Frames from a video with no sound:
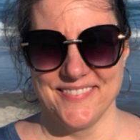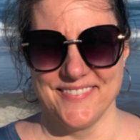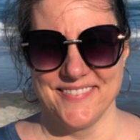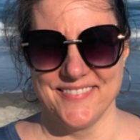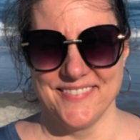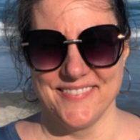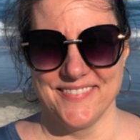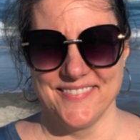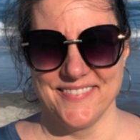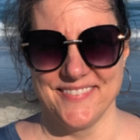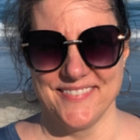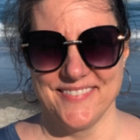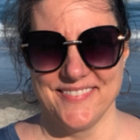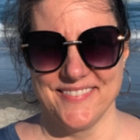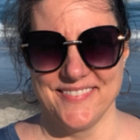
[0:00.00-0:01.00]

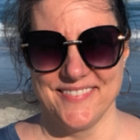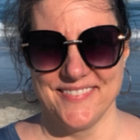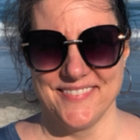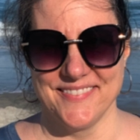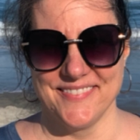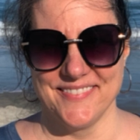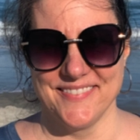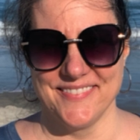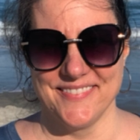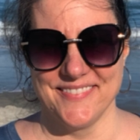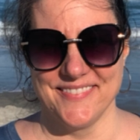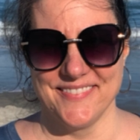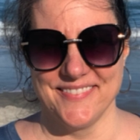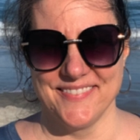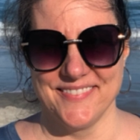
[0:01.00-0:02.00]

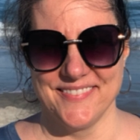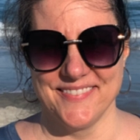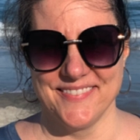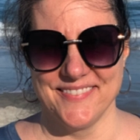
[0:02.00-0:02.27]
Nothing is said.